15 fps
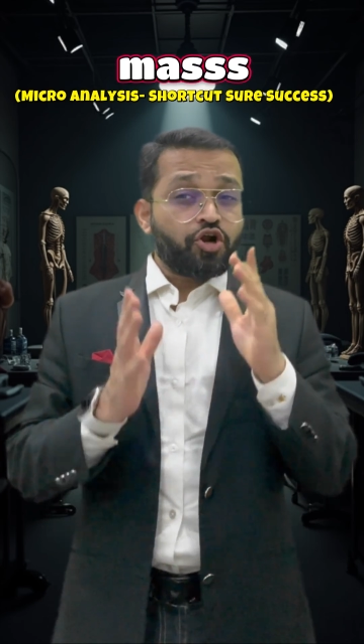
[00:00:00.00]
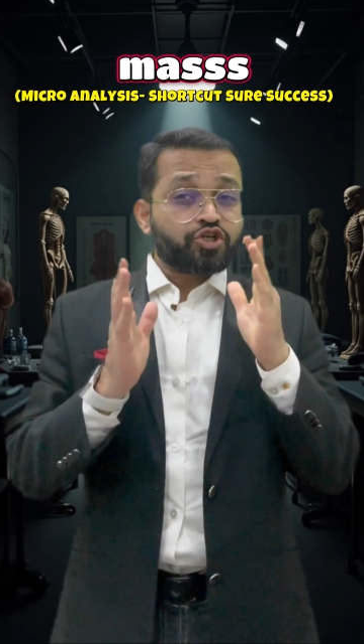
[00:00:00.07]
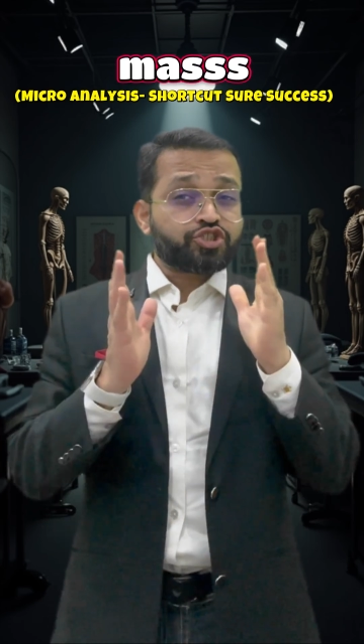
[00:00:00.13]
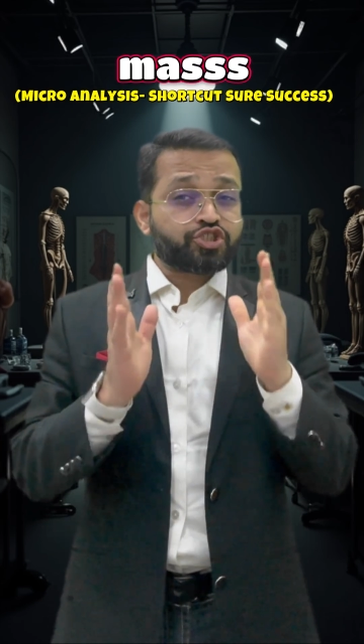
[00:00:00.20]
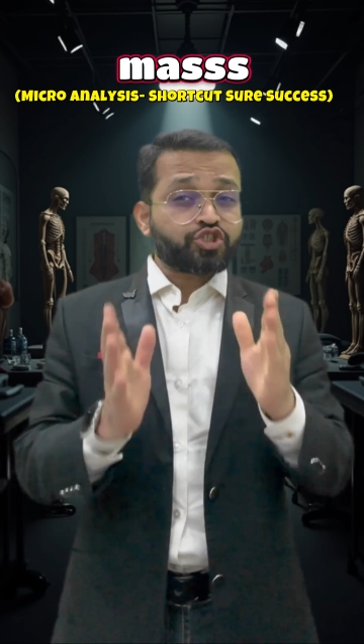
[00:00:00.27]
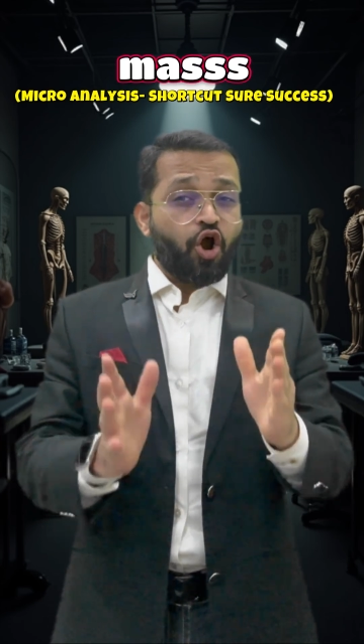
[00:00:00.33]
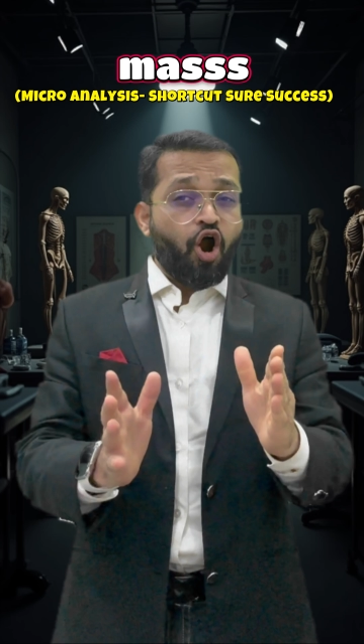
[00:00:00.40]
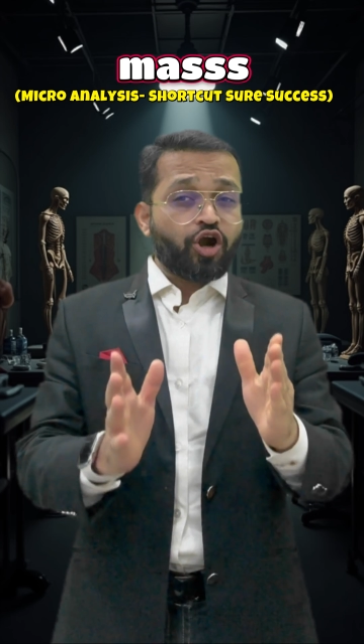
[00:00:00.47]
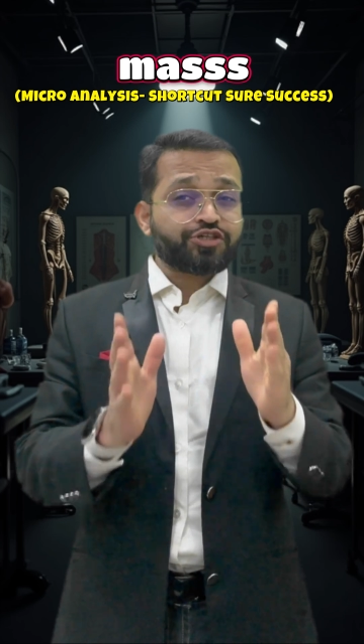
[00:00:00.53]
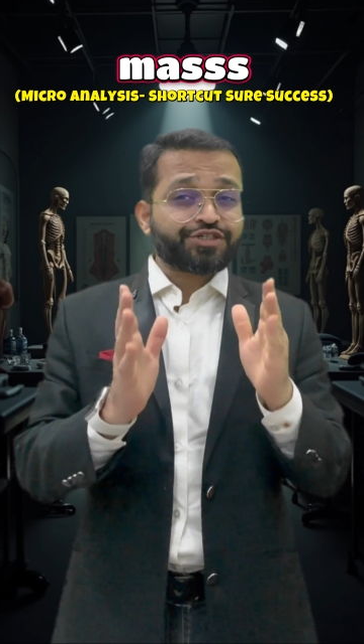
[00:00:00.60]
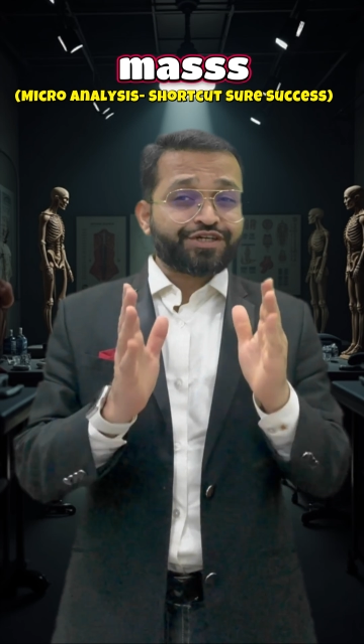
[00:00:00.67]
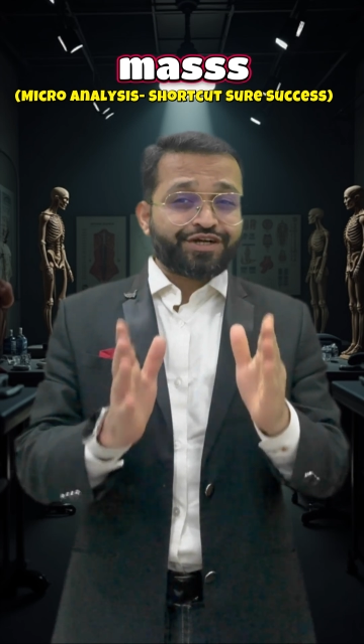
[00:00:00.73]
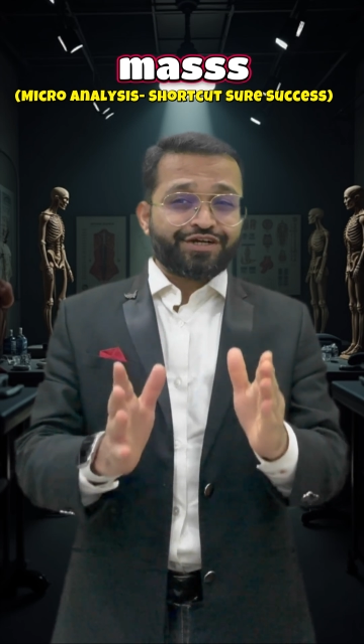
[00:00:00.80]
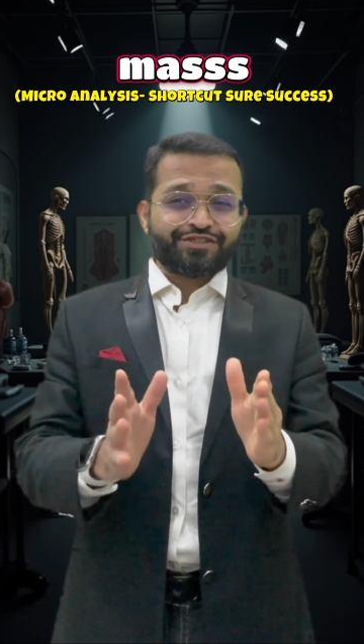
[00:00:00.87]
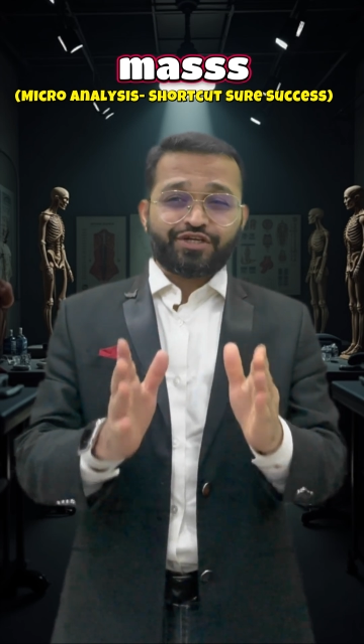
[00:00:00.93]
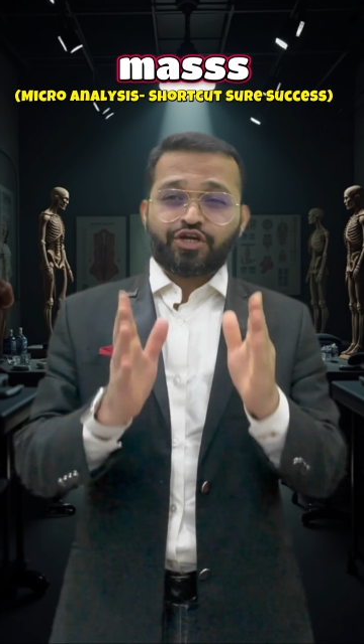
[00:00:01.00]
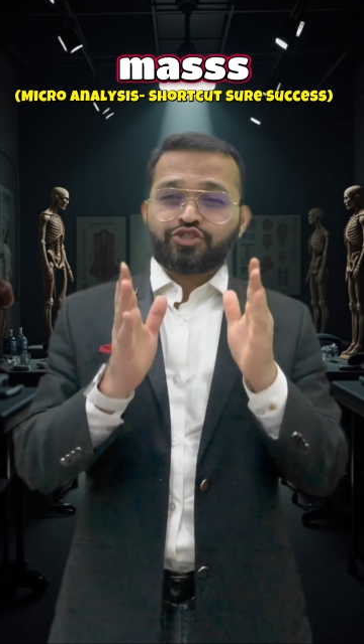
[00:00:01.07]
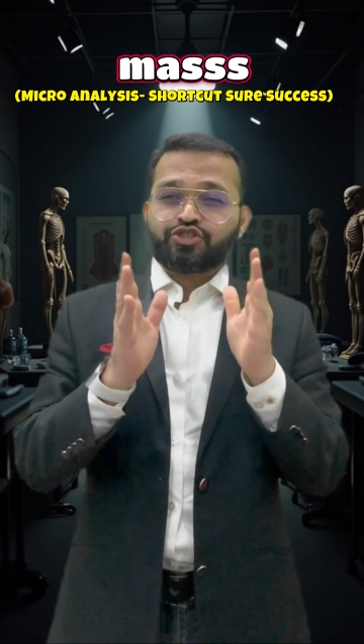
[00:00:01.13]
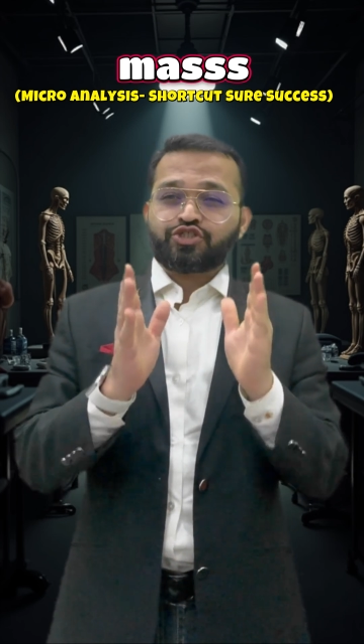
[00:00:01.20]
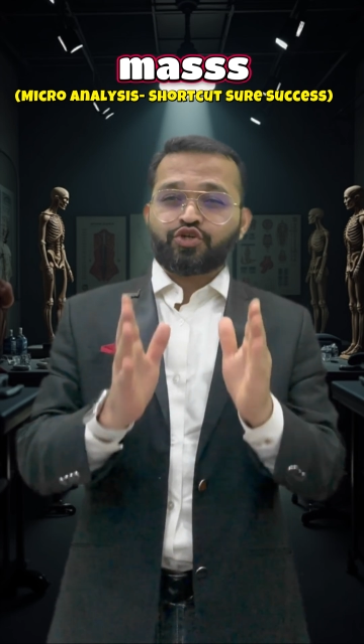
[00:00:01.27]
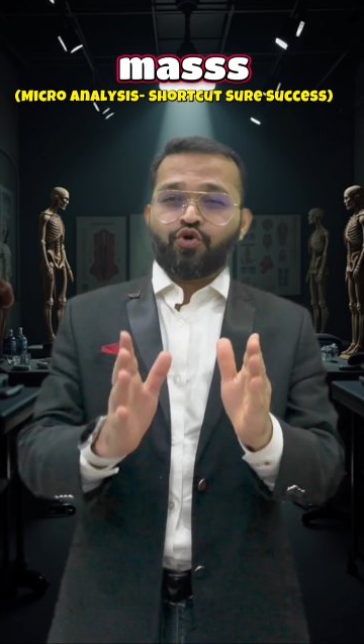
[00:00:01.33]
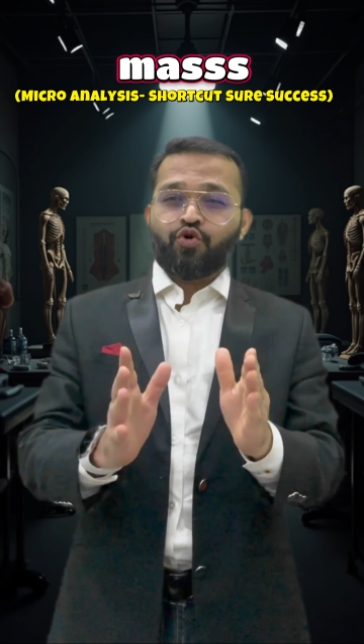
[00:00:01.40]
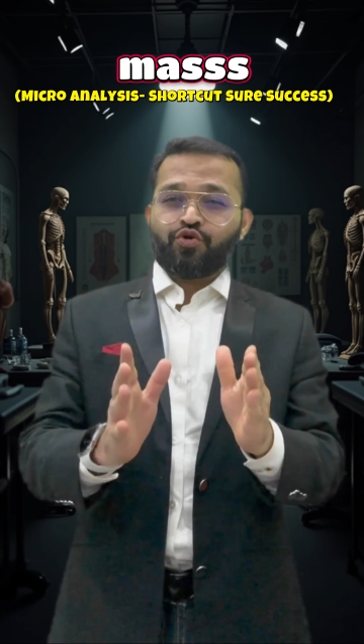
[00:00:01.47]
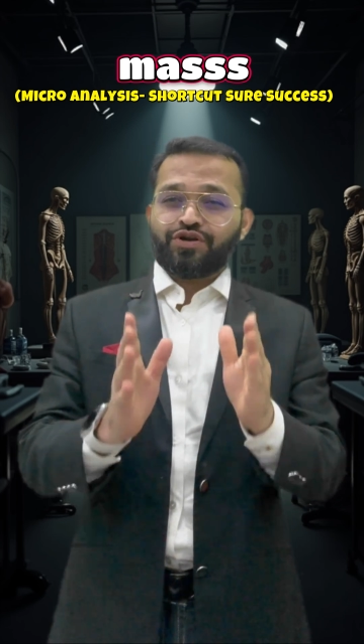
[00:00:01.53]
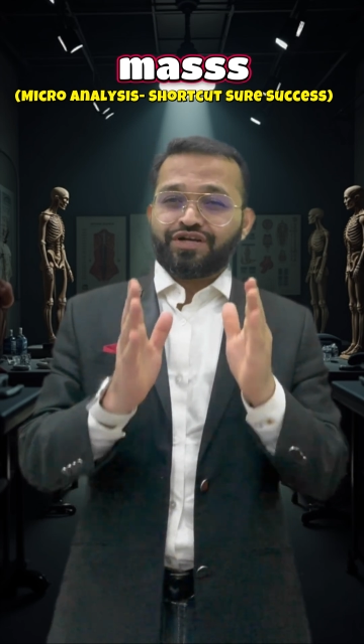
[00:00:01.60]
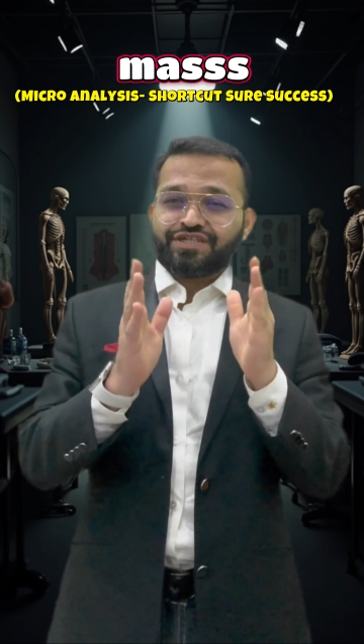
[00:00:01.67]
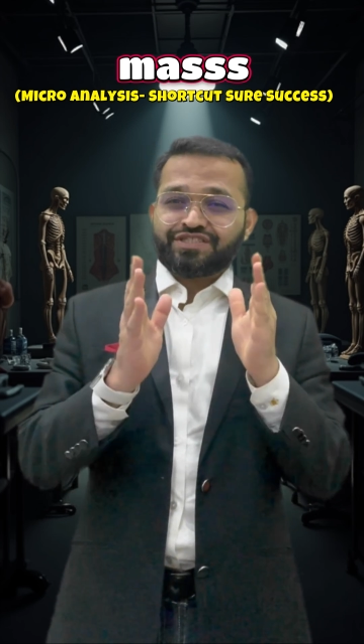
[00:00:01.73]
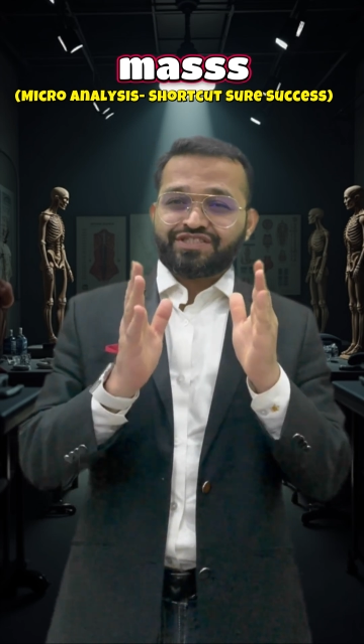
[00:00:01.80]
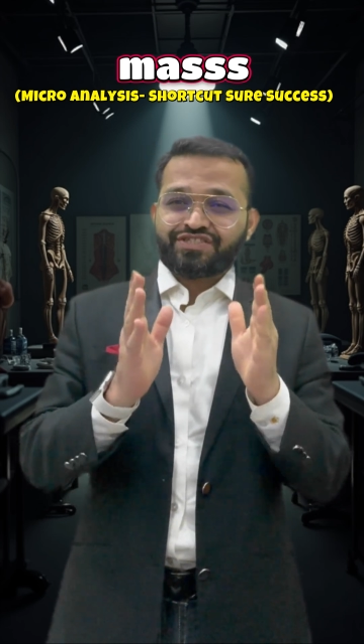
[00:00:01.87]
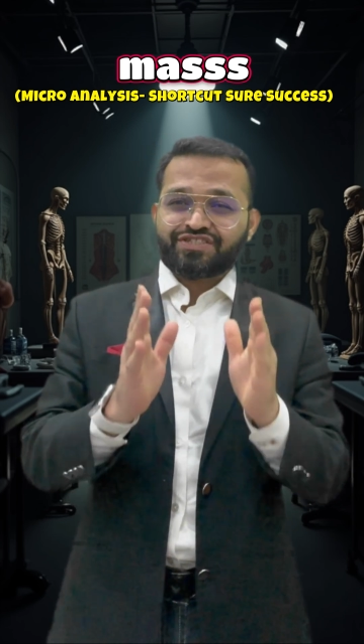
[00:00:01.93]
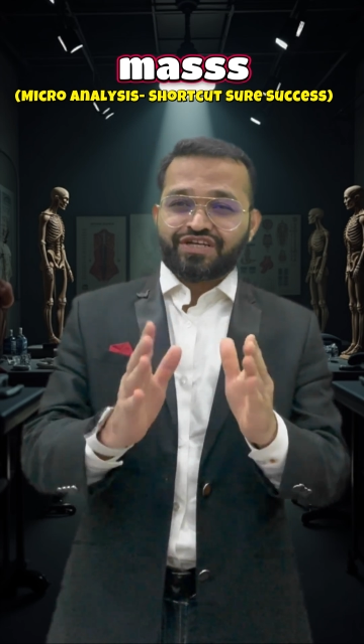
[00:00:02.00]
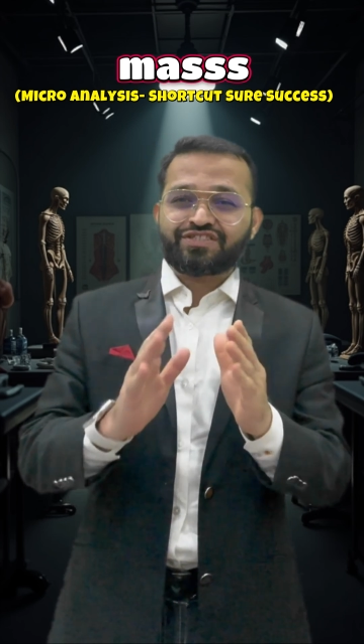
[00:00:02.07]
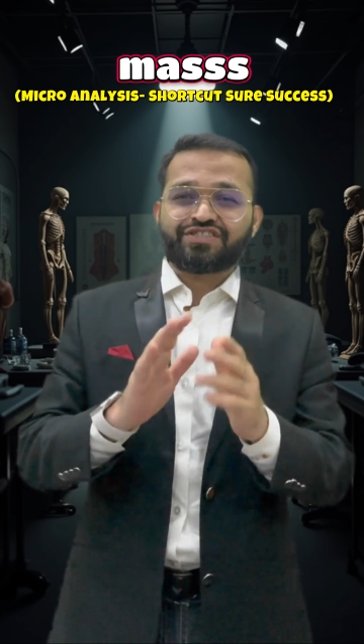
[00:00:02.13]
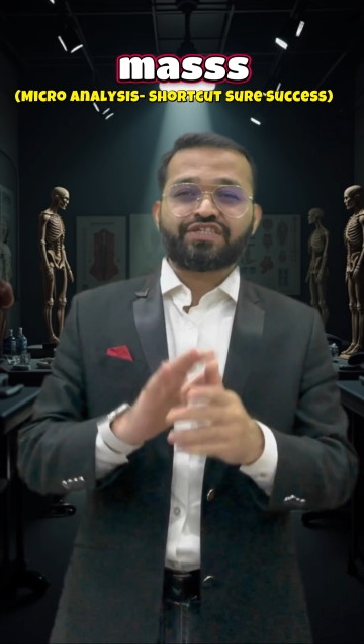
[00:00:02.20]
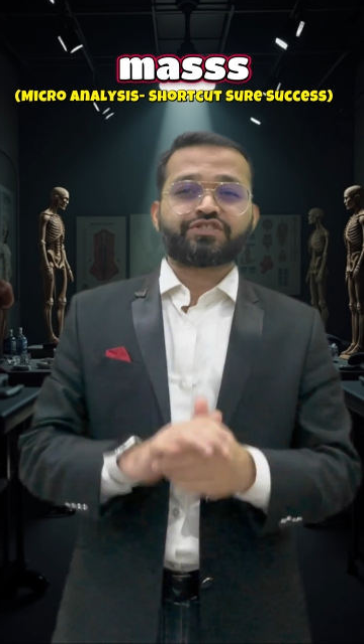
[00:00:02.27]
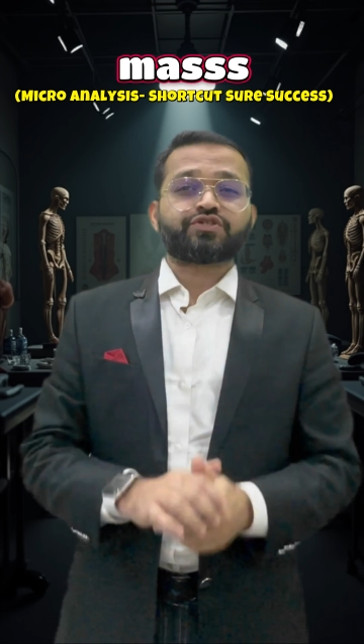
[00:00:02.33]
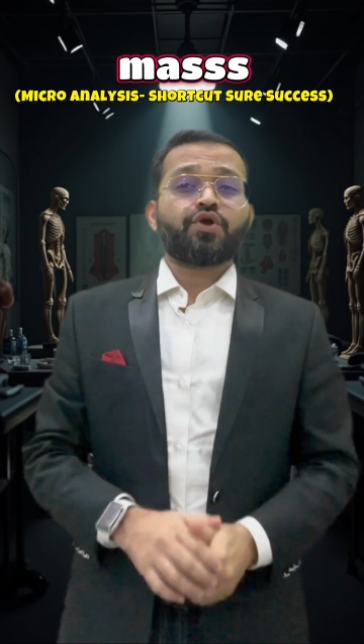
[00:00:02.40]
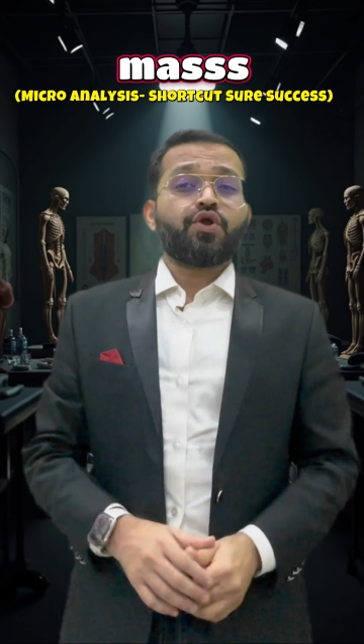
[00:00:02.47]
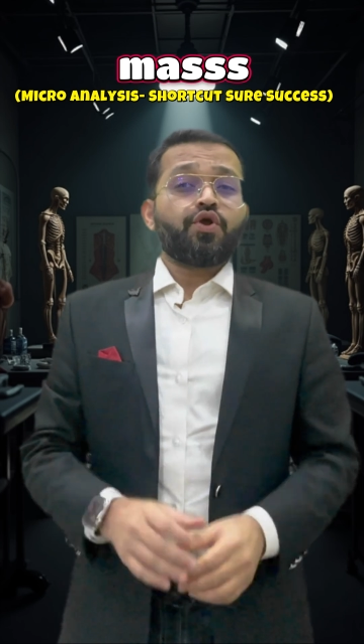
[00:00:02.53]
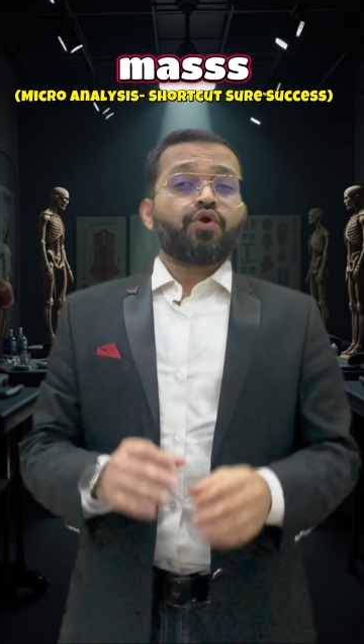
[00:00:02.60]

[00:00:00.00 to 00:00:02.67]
shortcut sure success